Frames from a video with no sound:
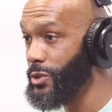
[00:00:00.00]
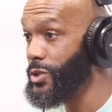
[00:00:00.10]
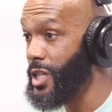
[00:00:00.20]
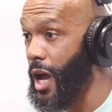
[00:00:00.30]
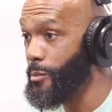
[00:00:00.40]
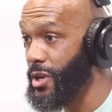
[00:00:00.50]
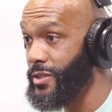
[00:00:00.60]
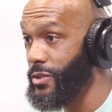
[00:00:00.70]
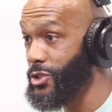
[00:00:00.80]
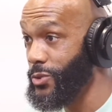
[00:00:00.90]
Usually our
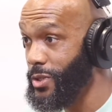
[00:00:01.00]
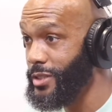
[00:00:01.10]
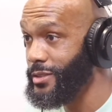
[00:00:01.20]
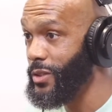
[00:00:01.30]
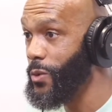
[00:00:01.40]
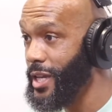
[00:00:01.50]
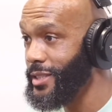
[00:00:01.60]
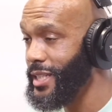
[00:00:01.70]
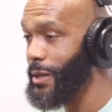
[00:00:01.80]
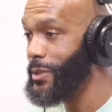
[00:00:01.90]
breaths are short and
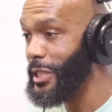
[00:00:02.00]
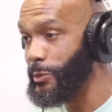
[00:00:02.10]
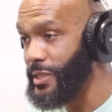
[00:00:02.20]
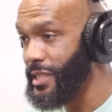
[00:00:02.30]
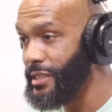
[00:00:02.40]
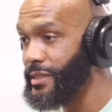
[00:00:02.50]
quick, and we losing it.